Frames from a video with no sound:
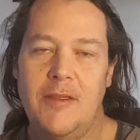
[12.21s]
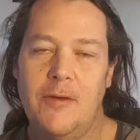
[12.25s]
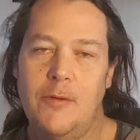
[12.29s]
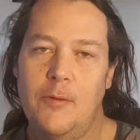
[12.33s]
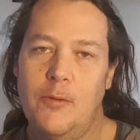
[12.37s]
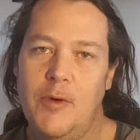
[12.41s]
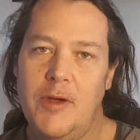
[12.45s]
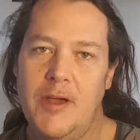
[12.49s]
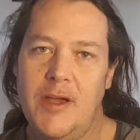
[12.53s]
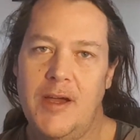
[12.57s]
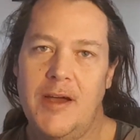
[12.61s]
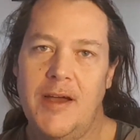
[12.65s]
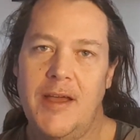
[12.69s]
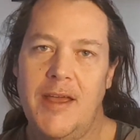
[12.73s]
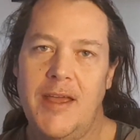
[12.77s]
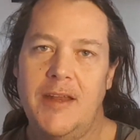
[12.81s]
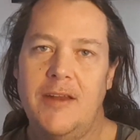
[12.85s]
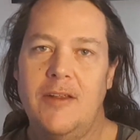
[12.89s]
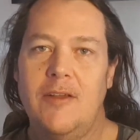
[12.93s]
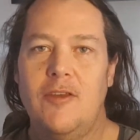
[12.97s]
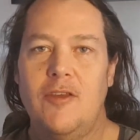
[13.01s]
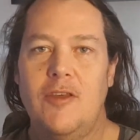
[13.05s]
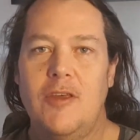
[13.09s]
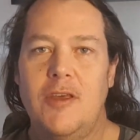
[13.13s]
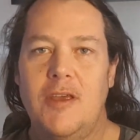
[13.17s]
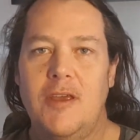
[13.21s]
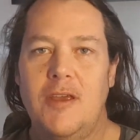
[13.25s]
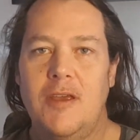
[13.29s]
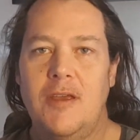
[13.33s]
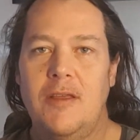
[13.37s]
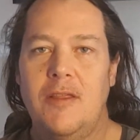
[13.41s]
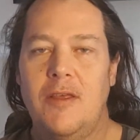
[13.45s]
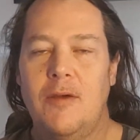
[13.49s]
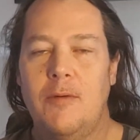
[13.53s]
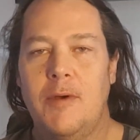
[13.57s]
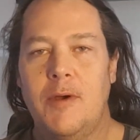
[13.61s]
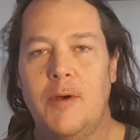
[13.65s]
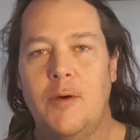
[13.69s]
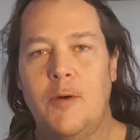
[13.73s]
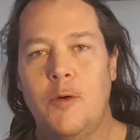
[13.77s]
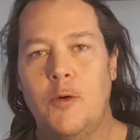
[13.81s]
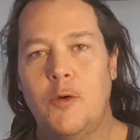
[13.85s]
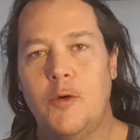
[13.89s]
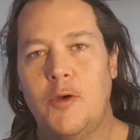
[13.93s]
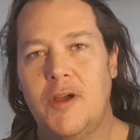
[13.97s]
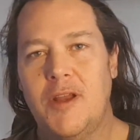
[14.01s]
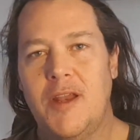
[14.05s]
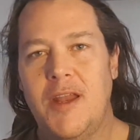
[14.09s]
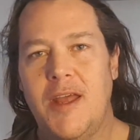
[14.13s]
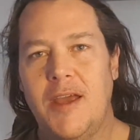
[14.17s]
that we are energy, that we're all
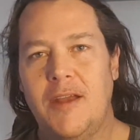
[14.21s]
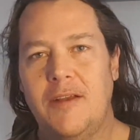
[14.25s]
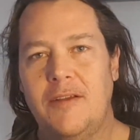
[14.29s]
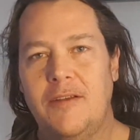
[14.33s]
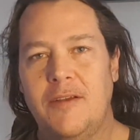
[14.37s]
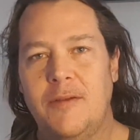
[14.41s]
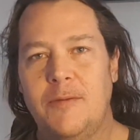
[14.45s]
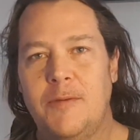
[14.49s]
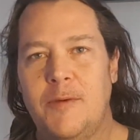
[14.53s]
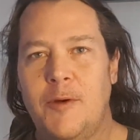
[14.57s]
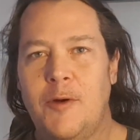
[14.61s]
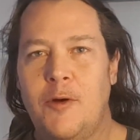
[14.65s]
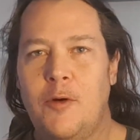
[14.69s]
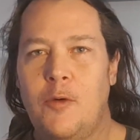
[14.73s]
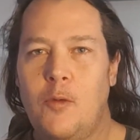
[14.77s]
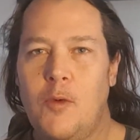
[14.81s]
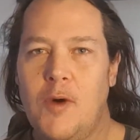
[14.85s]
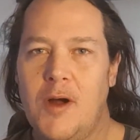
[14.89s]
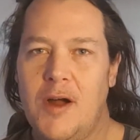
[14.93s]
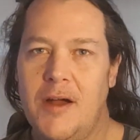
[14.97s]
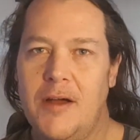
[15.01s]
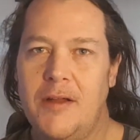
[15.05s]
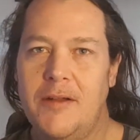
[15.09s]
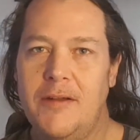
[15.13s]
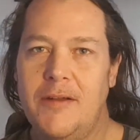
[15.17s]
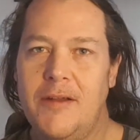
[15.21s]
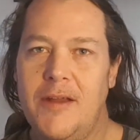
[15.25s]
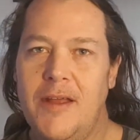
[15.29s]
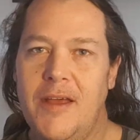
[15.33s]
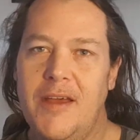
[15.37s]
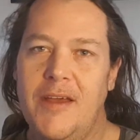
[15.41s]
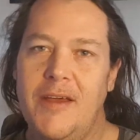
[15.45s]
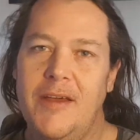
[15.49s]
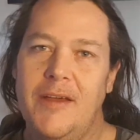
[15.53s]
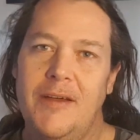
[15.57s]
connected, we're all one.